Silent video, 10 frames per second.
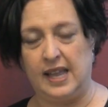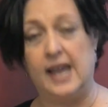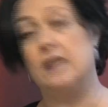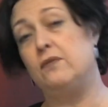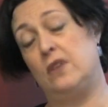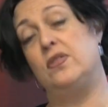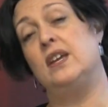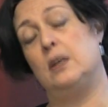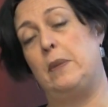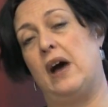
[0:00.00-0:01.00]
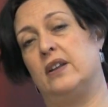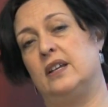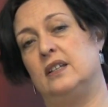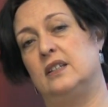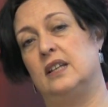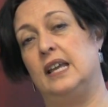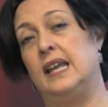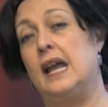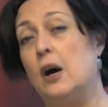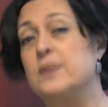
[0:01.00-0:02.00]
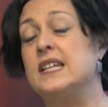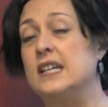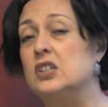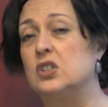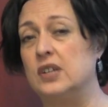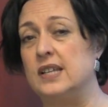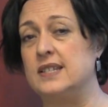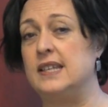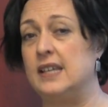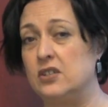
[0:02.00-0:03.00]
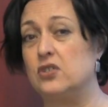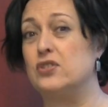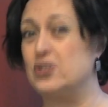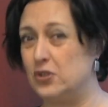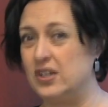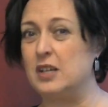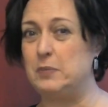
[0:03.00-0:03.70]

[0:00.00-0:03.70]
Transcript: And if you think about it, it helps increase the intern's earning